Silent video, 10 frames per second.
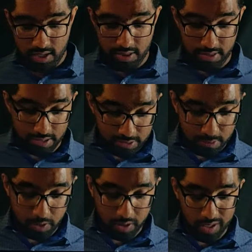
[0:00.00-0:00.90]
this
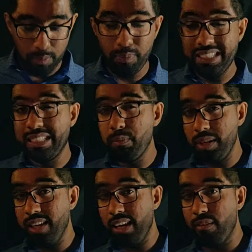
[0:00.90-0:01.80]
particular
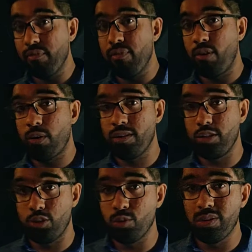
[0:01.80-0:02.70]
PCBN for the
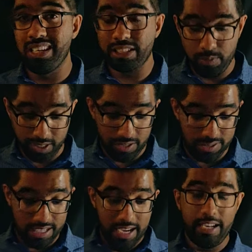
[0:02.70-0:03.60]
tool is because
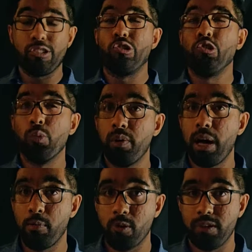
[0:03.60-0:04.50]
it is super
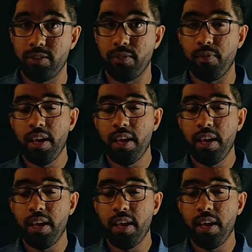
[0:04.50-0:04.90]
abrasive,